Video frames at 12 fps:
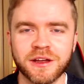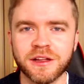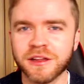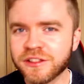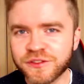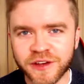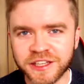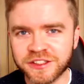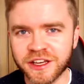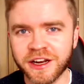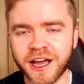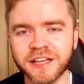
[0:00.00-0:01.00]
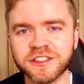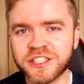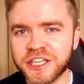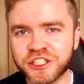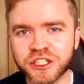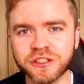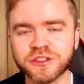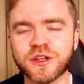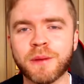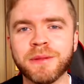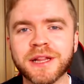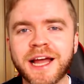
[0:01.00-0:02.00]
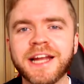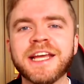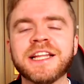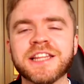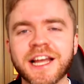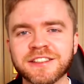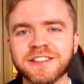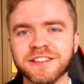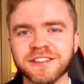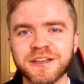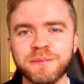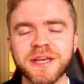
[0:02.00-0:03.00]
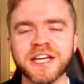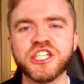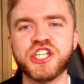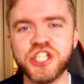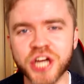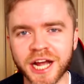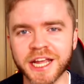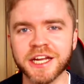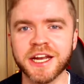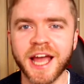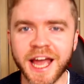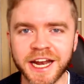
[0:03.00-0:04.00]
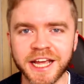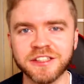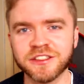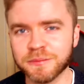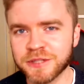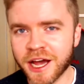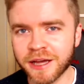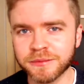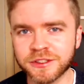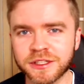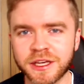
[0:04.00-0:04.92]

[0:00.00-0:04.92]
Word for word: Let's face it, as teachers, planning lessons can be a giant headache sometimes.